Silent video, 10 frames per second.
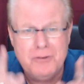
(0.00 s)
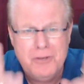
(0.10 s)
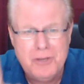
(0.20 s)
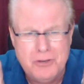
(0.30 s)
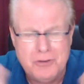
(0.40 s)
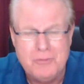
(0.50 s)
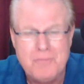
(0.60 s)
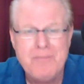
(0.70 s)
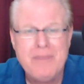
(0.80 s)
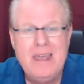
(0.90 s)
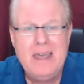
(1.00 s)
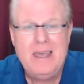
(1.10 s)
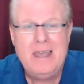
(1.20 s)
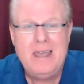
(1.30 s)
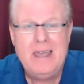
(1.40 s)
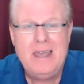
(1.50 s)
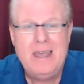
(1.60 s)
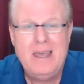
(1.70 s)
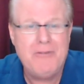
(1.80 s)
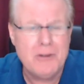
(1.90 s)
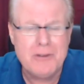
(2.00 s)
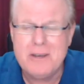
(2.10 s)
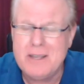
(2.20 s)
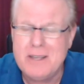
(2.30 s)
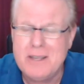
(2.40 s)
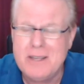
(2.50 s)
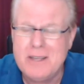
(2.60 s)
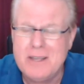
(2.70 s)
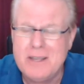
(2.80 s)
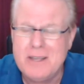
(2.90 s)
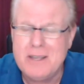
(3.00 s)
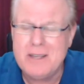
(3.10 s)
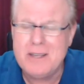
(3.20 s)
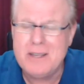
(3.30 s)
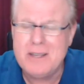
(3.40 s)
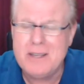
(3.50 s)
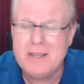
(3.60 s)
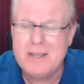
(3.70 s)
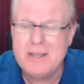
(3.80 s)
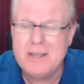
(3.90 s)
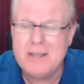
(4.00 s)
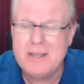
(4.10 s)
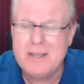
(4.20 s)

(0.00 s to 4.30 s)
you. It's private money for your deals,